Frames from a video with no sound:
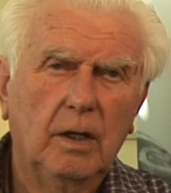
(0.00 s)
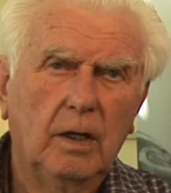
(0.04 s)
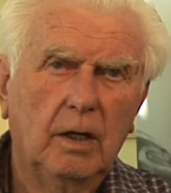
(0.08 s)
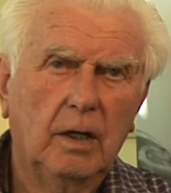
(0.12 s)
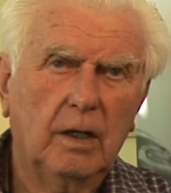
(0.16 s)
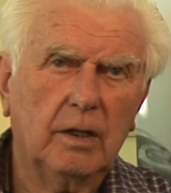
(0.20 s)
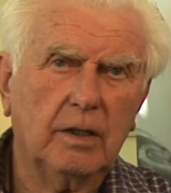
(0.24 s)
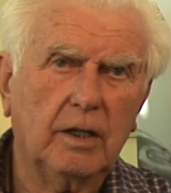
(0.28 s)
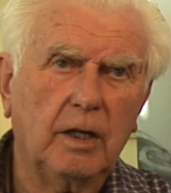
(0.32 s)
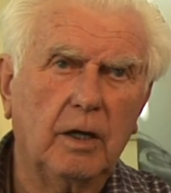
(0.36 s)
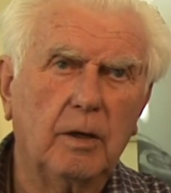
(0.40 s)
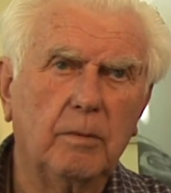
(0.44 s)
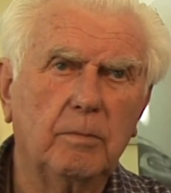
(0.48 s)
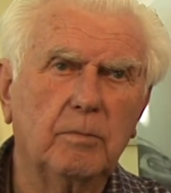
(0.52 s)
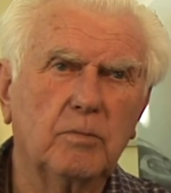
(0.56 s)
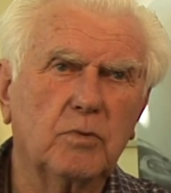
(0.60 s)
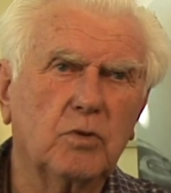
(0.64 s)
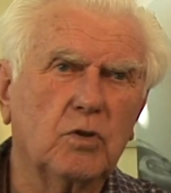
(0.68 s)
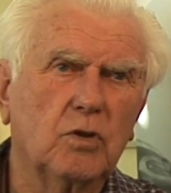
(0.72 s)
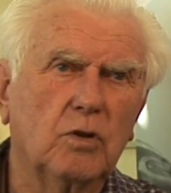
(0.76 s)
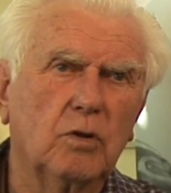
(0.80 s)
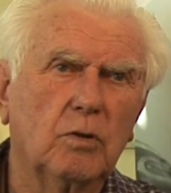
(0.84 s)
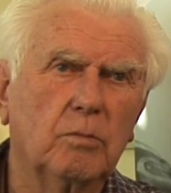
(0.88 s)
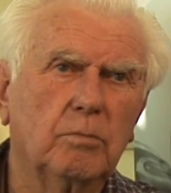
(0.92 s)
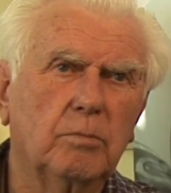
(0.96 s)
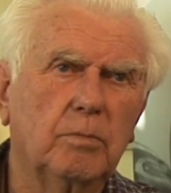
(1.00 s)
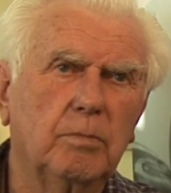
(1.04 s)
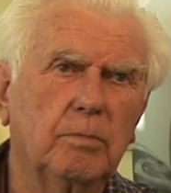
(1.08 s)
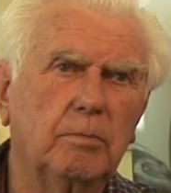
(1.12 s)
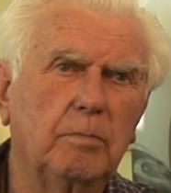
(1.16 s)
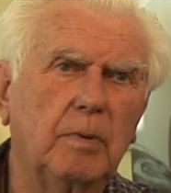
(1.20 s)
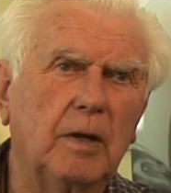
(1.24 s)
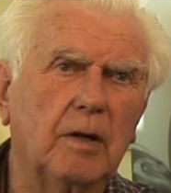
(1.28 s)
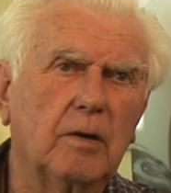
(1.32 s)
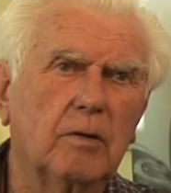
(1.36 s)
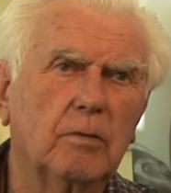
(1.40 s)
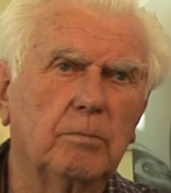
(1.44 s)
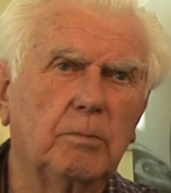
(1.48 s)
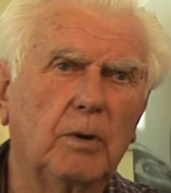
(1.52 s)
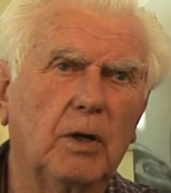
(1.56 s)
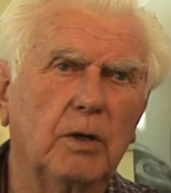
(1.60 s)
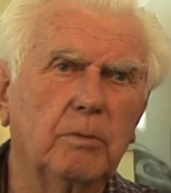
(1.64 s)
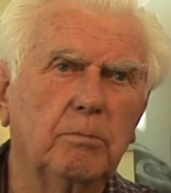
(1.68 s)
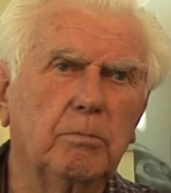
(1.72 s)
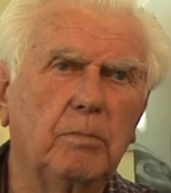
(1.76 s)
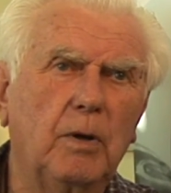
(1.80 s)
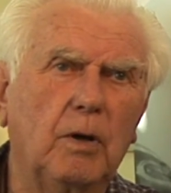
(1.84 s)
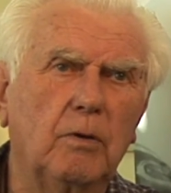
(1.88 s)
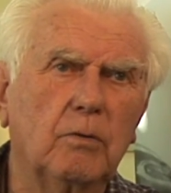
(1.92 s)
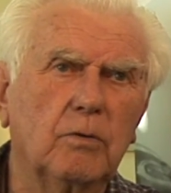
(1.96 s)
And they even took beer by
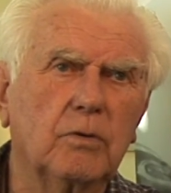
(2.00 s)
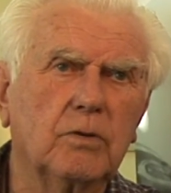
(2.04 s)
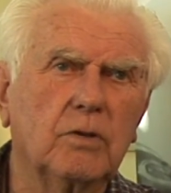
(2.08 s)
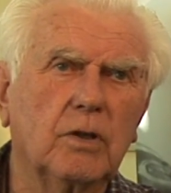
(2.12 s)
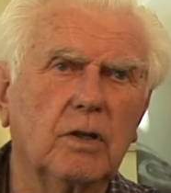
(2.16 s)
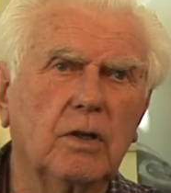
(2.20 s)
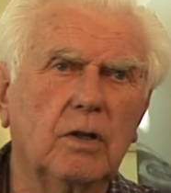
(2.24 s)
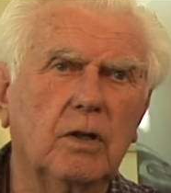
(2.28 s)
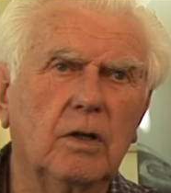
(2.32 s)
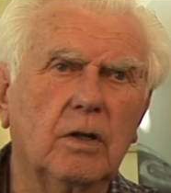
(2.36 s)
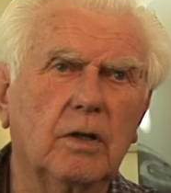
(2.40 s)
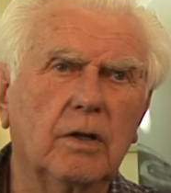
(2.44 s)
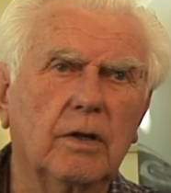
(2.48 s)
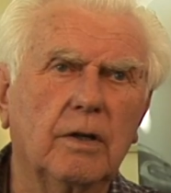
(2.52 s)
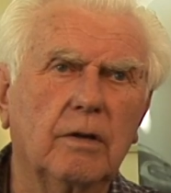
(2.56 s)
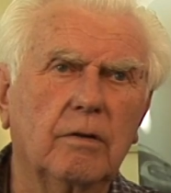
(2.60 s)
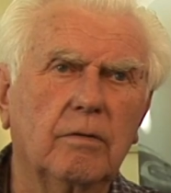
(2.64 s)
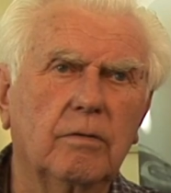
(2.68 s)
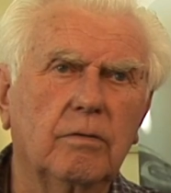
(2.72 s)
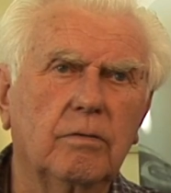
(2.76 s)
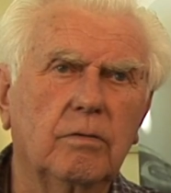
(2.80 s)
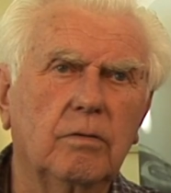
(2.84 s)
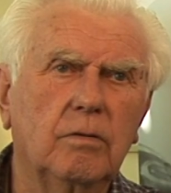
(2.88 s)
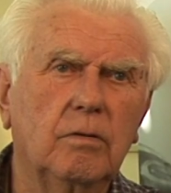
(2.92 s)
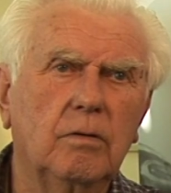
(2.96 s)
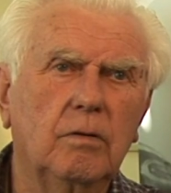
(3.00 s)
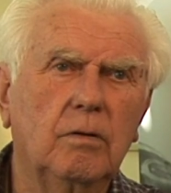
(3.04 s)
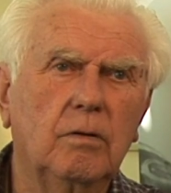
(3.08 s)
boat to Cardiff.